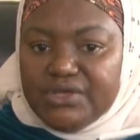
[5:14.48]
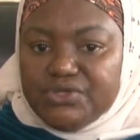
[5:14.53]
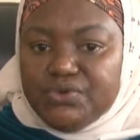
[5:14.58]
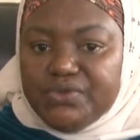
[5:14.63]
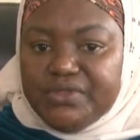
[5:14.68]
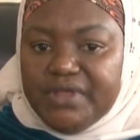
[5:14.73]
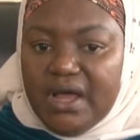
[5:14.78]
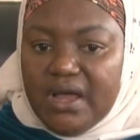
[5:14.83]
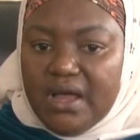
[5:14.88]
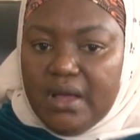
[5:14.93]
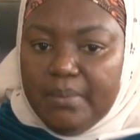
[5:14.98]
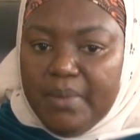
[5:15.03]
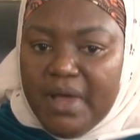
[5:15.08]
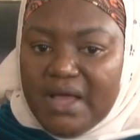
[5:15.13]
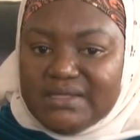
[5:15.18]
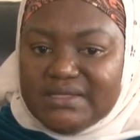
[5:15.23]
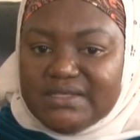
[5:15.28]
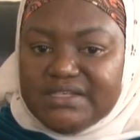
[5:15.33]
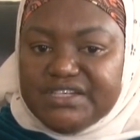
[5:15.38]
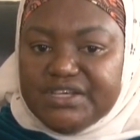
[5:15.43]
so that
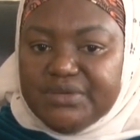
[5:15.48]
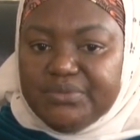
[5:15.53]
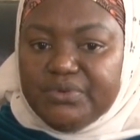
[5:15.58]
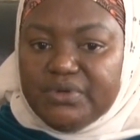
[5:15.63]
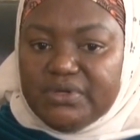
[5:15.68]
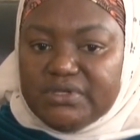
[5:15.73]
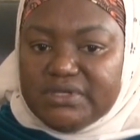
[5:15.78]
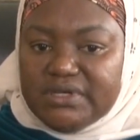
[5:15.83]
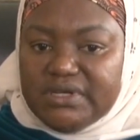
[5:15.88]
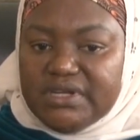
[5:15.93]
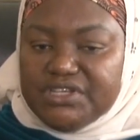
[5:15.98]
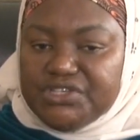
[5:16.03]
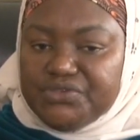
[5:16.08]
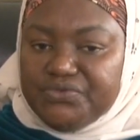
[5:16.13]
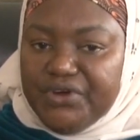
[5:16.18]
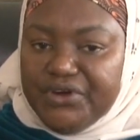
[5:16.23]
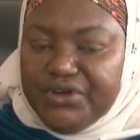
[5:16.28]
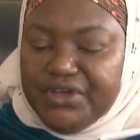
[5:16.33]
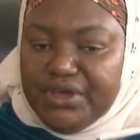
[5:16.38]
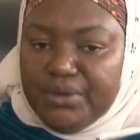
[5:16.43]
capacity building is
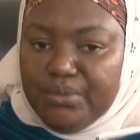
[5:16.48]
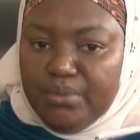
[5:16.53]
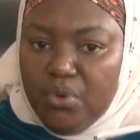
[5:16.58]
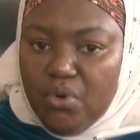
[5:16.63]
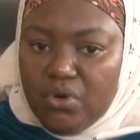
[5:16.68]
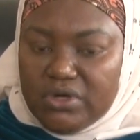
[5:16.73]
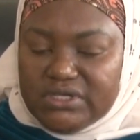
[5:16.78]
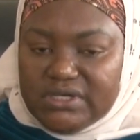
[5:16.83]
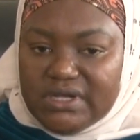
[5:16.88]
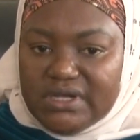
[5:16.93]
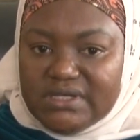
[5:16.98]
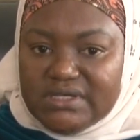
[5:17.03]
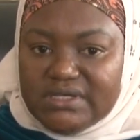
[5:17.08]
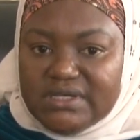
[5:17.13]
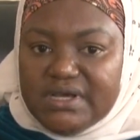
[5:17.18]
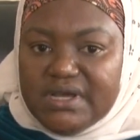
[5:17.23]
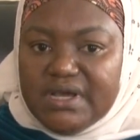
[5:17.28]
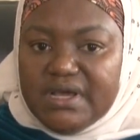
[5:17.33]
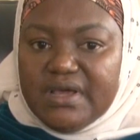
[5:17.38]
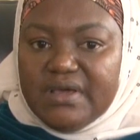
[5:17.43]
very important
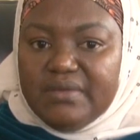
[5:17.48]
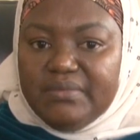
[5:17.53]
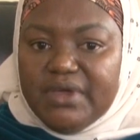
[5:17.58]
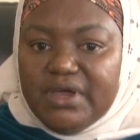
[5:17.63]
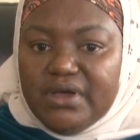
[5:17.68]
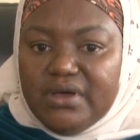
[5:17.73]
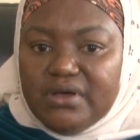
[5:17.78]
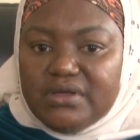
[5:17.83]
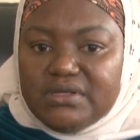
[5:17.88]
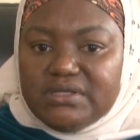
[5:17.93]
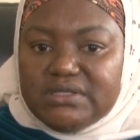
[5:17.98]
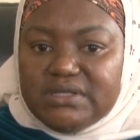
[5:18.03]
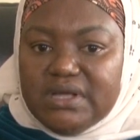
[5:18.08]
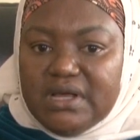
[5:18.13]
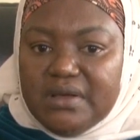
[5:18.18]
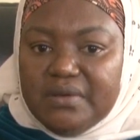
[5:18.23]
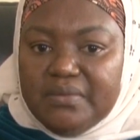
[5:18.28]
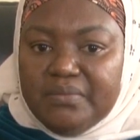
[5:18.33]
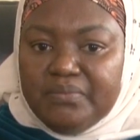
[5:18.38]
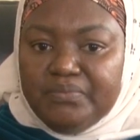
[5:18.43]
because,
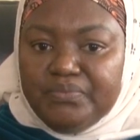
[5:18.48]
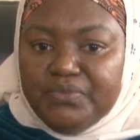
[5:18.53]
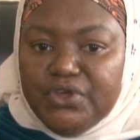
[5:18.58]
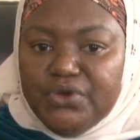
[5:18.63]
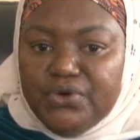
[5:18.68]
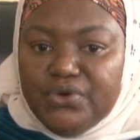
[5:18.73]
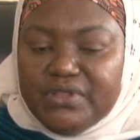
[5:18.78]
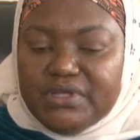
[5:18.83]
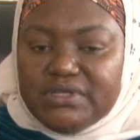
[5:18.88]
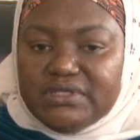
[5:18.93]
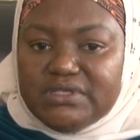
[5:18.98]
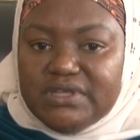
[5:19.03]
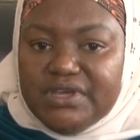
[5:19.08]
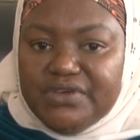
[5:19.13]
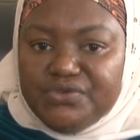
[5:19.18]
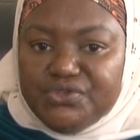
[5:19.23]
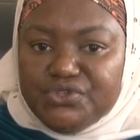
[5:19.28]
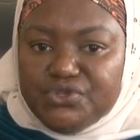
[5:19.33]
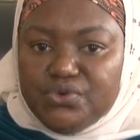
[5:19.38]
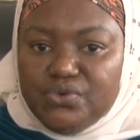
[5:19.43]
um, you know, the
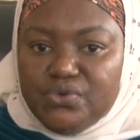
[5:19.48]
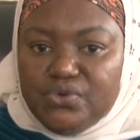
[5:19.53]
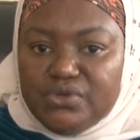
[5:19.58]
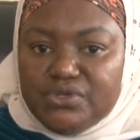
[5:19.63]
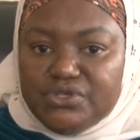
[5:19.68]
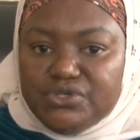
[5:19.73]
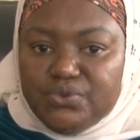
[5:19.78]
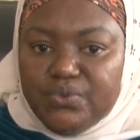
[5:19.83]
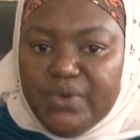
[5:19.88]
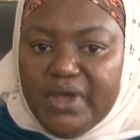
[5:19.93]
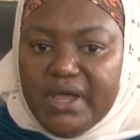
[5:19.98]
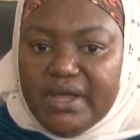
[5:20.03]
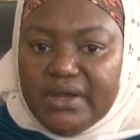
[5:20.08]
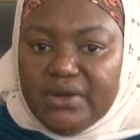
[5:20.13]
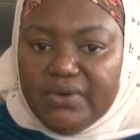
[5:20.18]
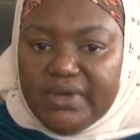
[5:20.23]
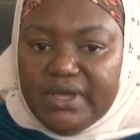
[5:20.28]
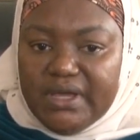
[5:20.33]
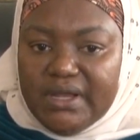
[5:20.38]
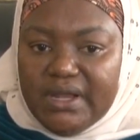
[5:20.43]
safe schools were
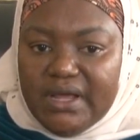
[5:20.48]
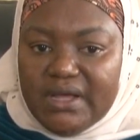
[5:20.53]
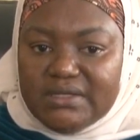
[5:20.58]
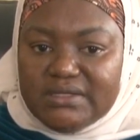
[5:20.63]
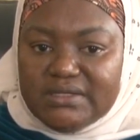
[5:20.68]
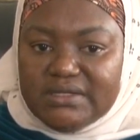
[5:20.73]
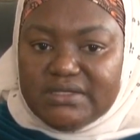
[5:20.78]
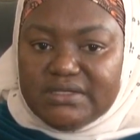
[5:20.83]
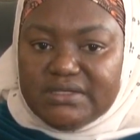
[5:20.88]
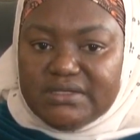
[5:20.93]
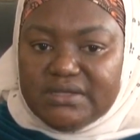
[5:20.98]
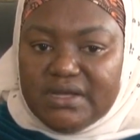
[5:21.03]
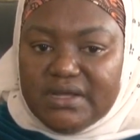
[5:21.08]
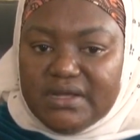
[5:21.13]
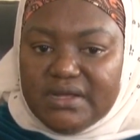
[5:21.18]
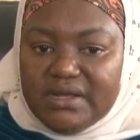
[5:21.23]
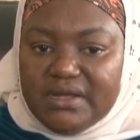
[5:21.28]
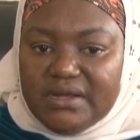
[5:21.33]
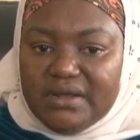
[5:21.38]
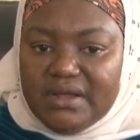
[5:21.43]
looking at it,
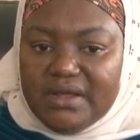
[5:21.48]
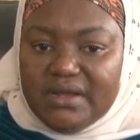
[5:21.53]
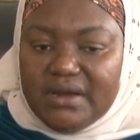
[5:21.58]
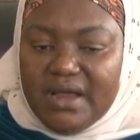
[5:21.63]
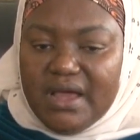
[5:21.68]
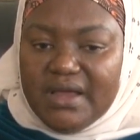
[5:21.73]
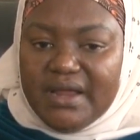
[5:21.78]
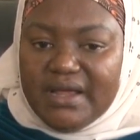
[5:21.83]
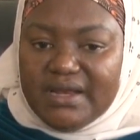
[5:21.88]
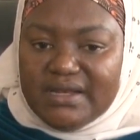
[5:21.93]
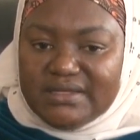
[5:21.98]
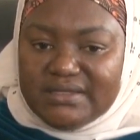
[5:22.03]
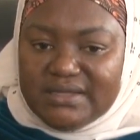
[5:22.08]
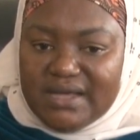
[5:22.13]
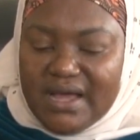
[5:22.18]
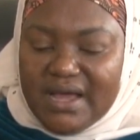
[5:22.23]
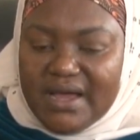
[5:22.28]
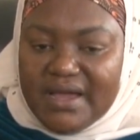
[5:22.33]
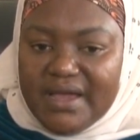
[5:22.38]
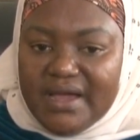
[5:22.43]
it, it, an
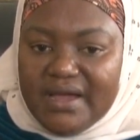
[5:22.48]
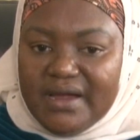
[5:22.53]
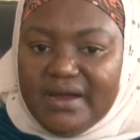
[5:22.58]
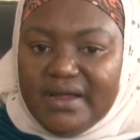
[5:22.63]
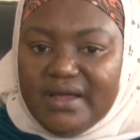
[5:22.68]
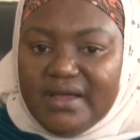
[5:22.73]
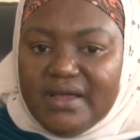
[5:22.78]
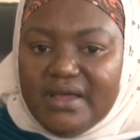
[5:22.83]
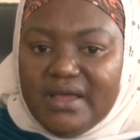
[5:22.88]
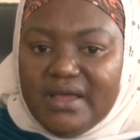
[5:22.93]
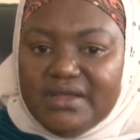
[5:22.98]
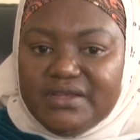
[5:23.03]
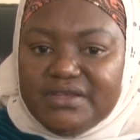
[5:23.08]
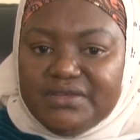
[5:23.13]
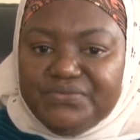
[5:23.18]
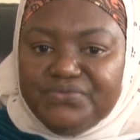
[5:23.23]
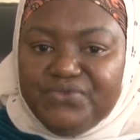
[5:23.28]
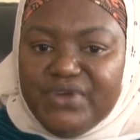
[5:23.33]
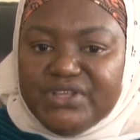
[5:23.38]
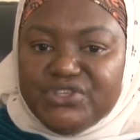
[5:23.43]
entire
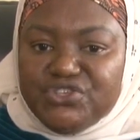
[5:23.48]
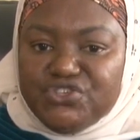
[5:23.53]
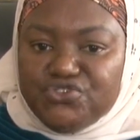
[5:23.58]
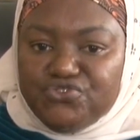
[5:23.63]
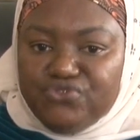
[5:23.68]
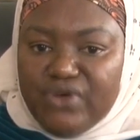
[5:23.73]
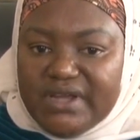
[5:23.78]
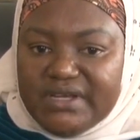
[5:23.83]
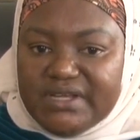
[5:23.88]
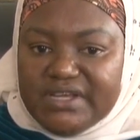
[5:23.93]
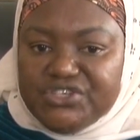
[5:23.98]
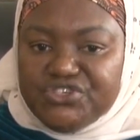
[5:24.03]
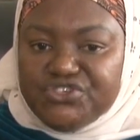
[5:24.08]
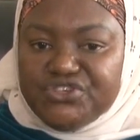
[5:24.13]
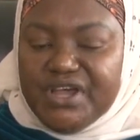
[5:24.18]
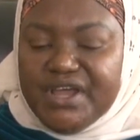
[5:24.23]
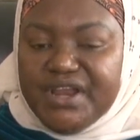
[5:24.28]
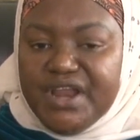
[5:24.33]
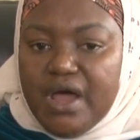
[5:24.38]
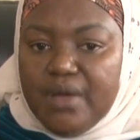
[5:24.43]
different
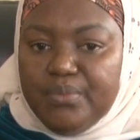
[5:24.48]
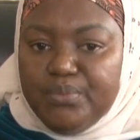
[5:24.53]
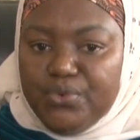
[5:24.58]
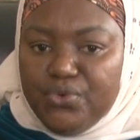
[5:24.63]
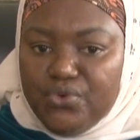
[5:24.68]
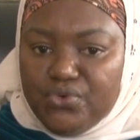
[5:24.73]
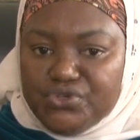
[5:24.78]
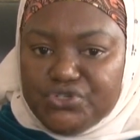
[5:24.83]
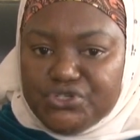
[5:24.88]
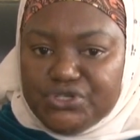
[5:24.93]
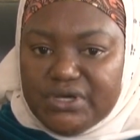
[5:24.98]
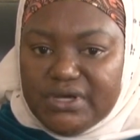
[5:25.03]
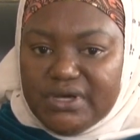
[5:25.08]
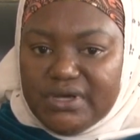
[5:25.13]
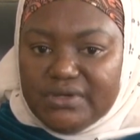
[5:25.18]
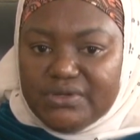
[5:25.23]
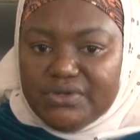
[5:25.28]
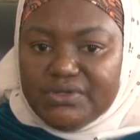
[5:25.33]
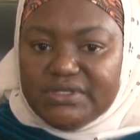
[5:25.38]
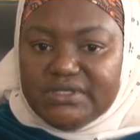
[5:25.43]
strategy and approach
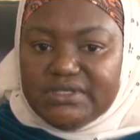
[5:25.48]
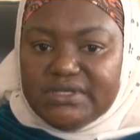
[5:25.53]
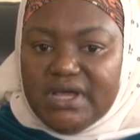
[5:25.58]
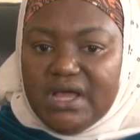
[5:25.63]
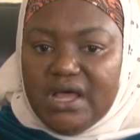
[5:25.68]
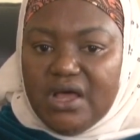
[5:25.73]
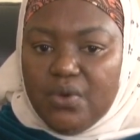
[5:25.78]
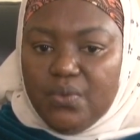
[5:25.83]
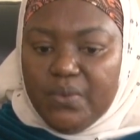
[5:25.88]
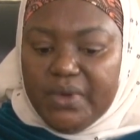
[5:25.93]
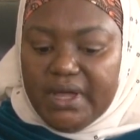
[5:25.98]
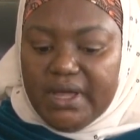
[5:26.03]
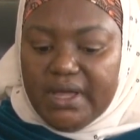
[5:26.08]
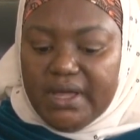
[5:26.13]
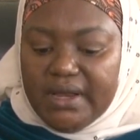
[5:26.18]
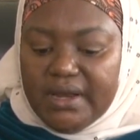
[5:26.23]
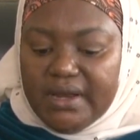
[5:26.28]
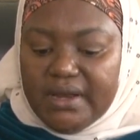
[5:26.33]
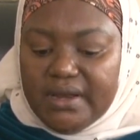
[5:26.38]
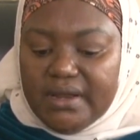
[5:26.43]
to see how we
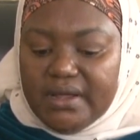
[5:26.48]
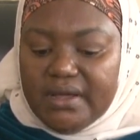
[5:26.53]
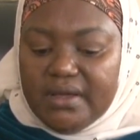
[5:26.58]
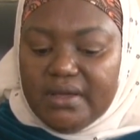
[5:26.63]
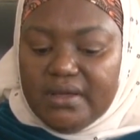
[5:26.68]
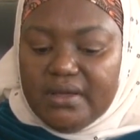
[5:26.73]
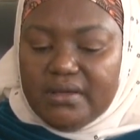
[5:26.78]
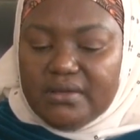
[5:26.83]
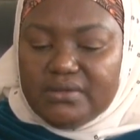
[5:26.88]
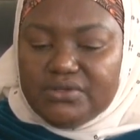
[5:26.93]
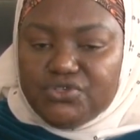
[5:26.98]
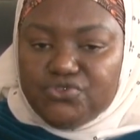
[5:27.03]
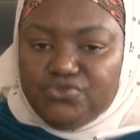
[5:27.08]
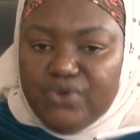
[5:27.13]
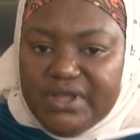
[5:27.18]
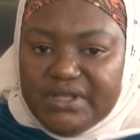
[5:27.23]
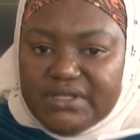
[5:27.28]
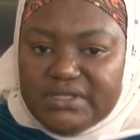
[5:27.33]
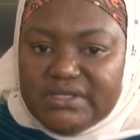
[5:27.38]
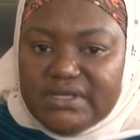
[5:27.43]
can
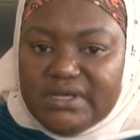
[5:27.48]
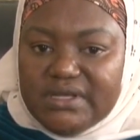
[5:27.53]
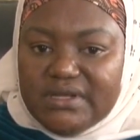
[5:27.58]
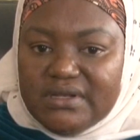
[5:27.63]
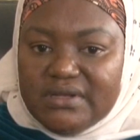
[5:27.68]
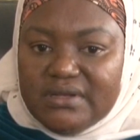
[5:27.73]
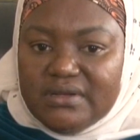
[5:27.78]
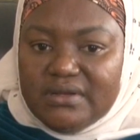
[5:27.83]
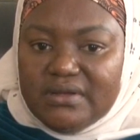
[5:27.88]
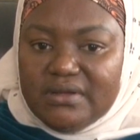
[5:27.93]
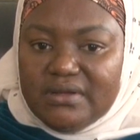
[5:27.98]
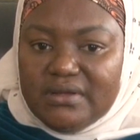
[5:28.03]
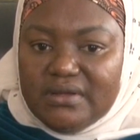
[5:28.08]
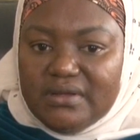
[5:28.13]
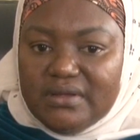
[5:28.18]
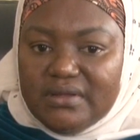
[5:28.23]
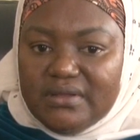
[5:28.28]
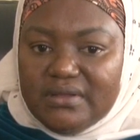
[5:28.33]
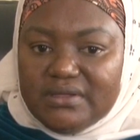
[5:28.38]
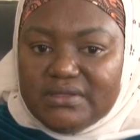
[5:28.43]
strengthen
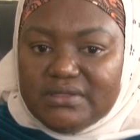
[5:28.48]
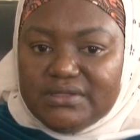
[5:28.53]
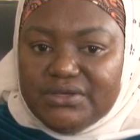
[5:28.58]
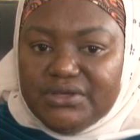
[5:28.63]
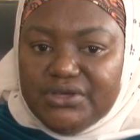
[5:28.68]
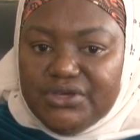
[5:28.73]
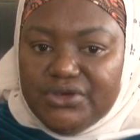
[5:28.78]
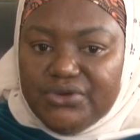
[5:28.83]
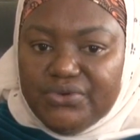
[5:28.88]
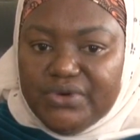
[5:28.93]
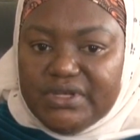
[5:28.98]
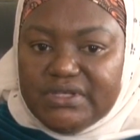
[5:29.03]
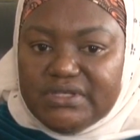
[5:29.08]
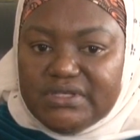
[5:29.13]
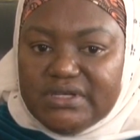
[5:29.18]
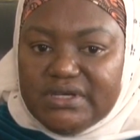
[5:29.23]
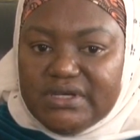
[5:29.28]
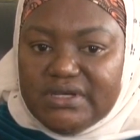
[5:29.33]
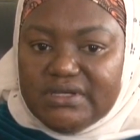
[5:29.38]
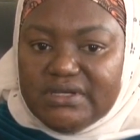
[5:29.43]
the
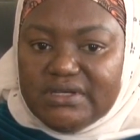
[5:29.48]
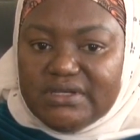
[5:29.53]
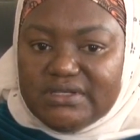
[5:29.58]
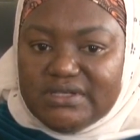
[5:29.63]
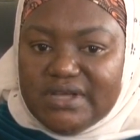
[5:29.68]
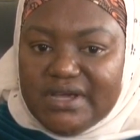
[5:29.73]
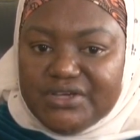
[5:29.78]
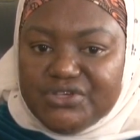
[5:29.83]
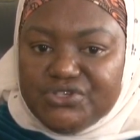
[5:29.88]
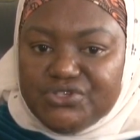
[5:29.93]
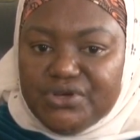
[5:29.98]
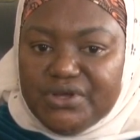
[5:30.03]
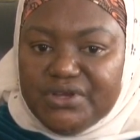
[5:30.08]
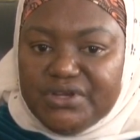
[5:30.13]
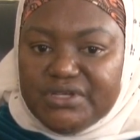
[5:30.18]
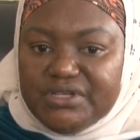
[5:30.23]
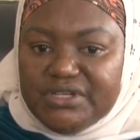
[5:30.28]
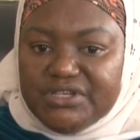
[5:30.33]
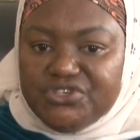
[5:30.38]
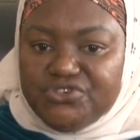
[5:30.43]
security,
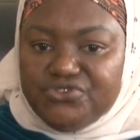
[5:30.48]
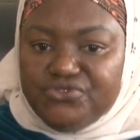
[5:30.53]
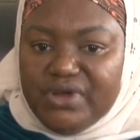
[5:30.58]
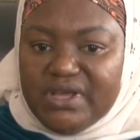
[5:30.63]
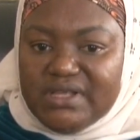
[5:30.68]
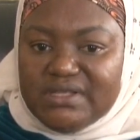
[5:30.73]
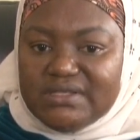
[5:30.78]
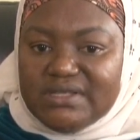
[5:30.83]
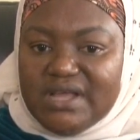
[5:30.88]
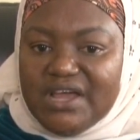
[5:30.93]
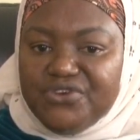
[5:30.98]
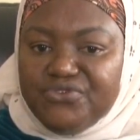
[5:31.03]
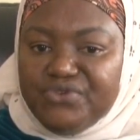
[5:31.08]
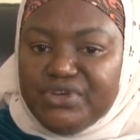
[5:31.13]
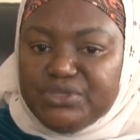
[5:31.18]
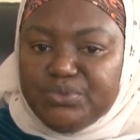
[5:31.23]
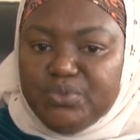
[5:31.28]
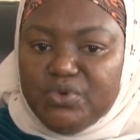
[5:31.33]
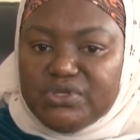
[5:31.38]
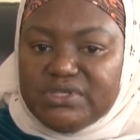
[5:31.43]
detection, deterrence, and
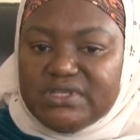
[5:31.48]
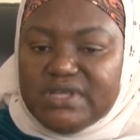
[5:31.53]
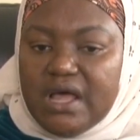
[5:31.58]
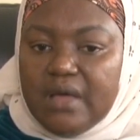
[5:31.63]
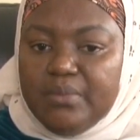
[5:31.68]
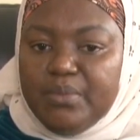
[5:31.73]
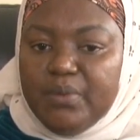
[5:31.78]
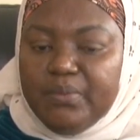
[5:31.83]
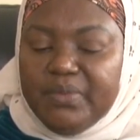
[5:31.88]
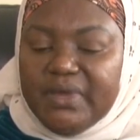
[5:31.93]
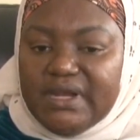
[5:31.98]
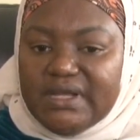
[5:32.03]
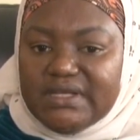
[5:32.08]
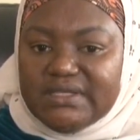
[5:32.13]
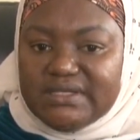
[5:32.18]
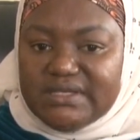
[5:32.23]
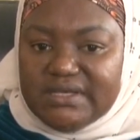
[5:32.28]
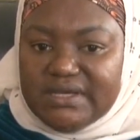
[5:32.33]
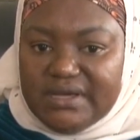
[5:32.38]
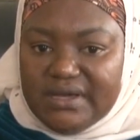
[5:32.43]
response
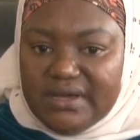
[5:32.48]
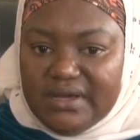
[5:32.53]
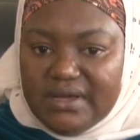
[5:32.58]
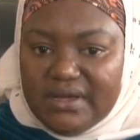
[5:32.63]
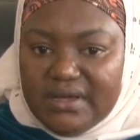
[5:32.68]
capability.